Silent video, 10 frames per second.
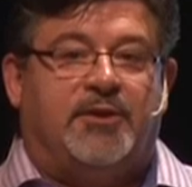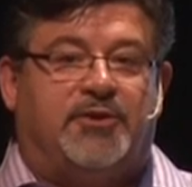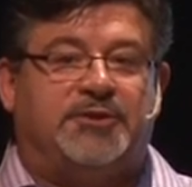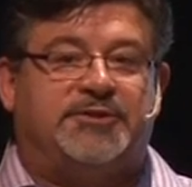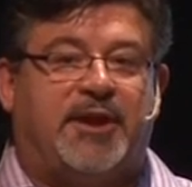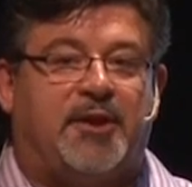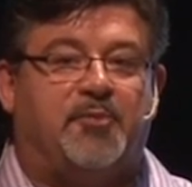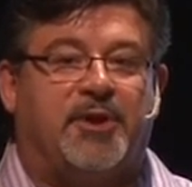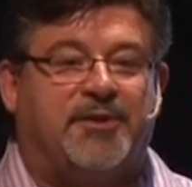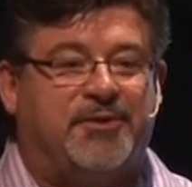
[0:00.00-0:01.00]
to
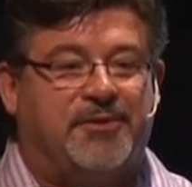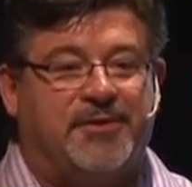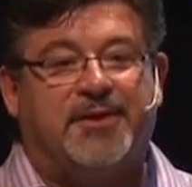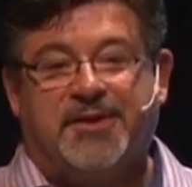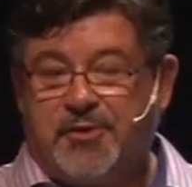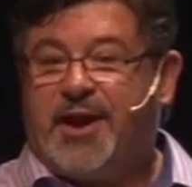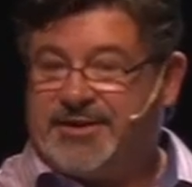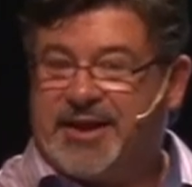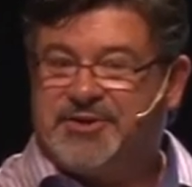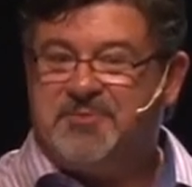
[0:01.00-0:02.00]
celebrate. You guys
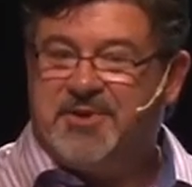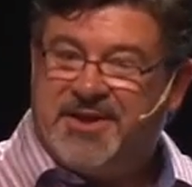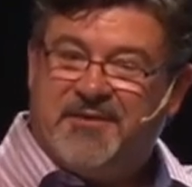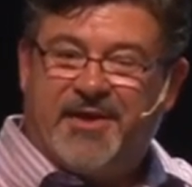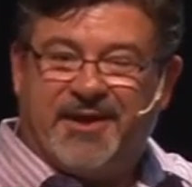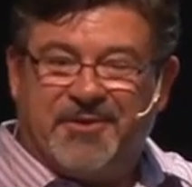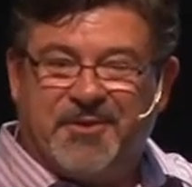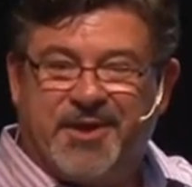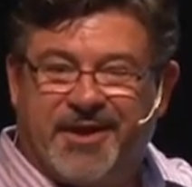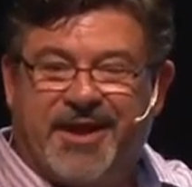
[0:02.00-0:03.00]
actually believe that,
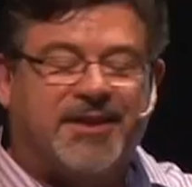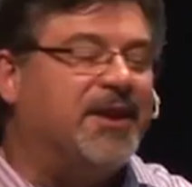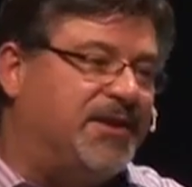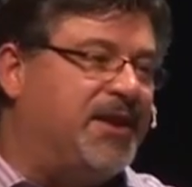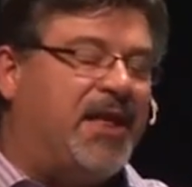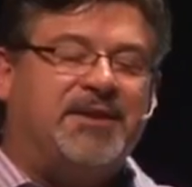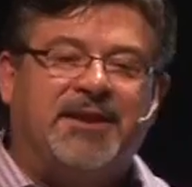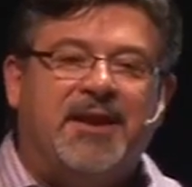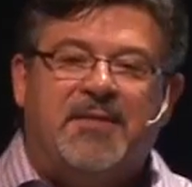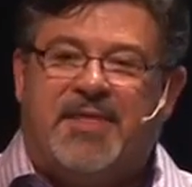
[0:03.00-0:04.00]
don't you? Like, see, that's
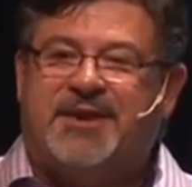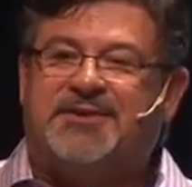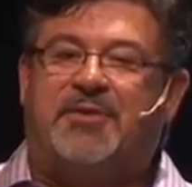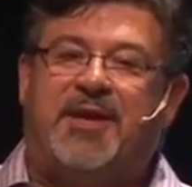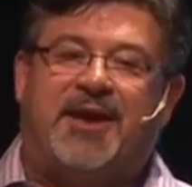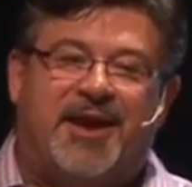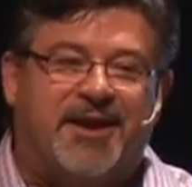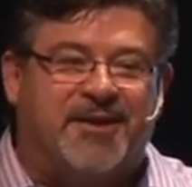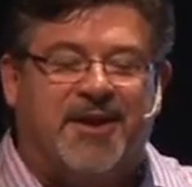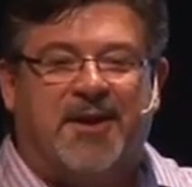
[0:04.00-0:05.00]
the thing.
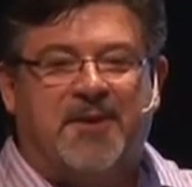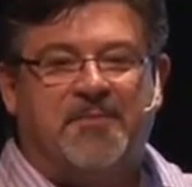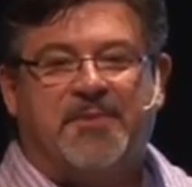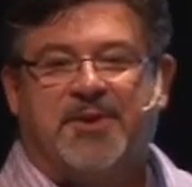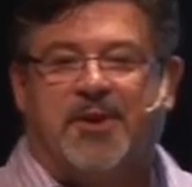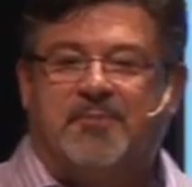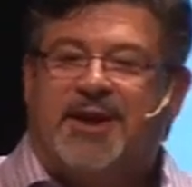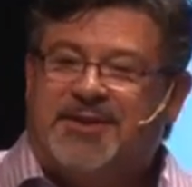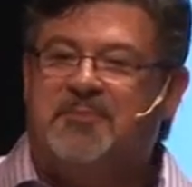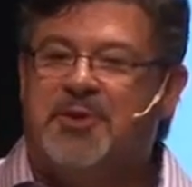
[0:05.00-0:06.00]
Like,
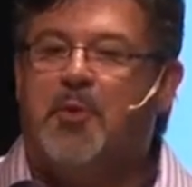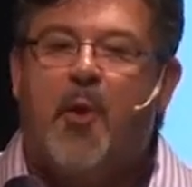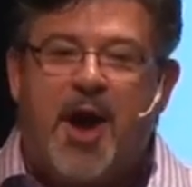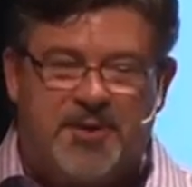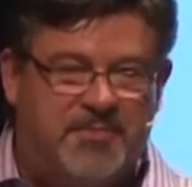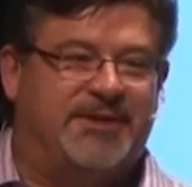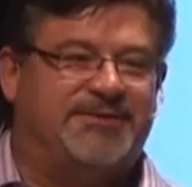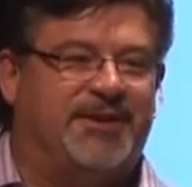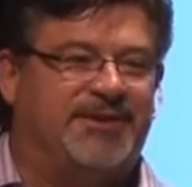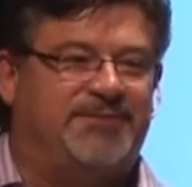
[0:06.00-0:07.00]
because I'm in the wine
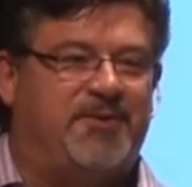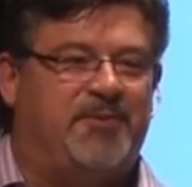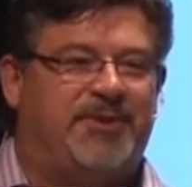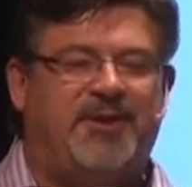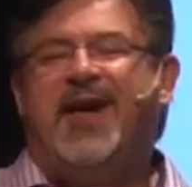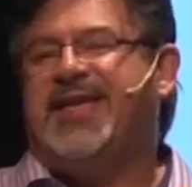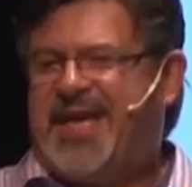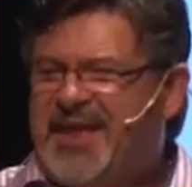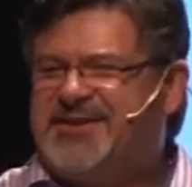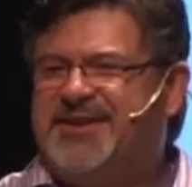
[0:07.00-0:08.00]
business, people say, "Oh yeah,
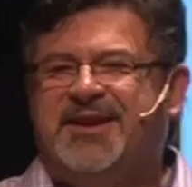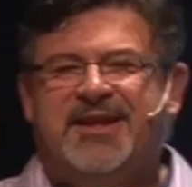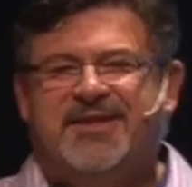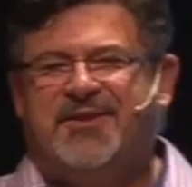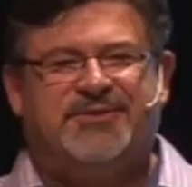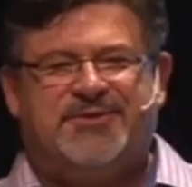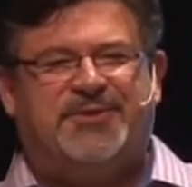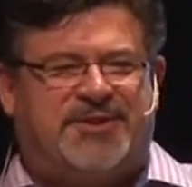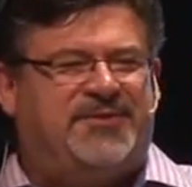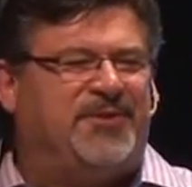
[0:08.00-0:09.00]
that's
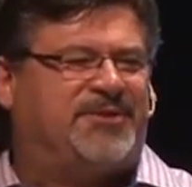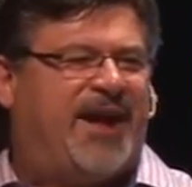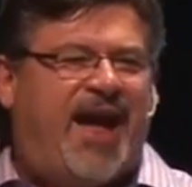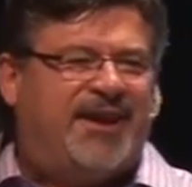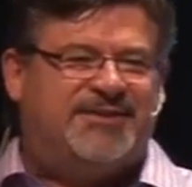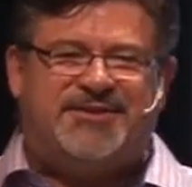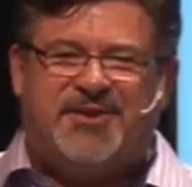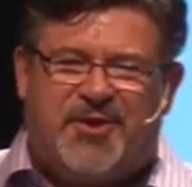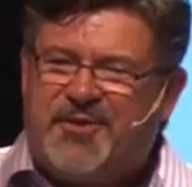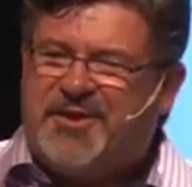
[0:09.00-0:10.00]
those guys.
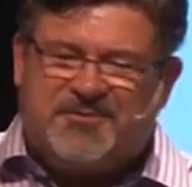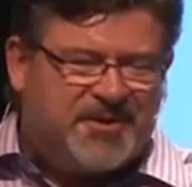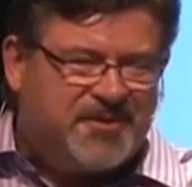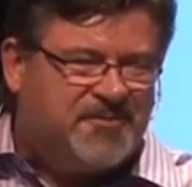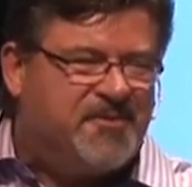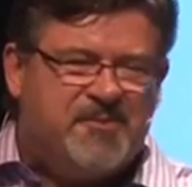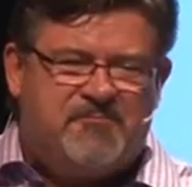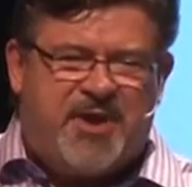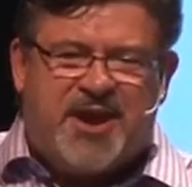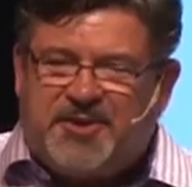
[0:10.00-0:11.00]
They're
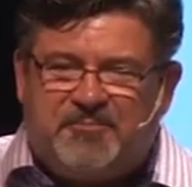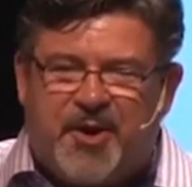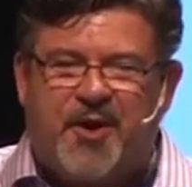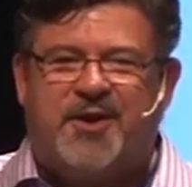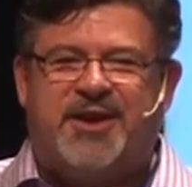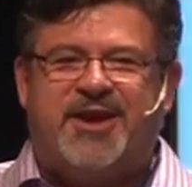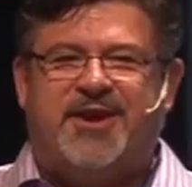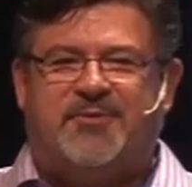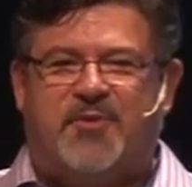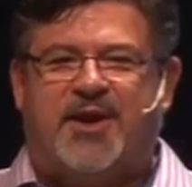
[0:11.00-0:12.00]
paid to party
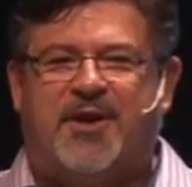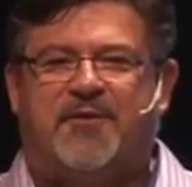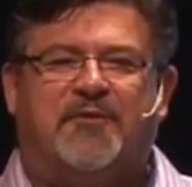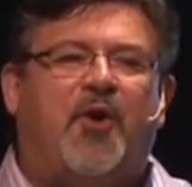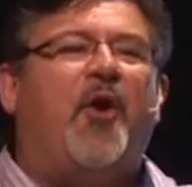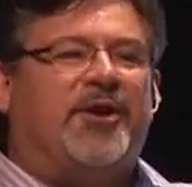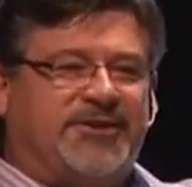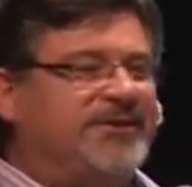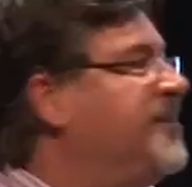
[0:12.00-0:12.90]
and whatever." Of course,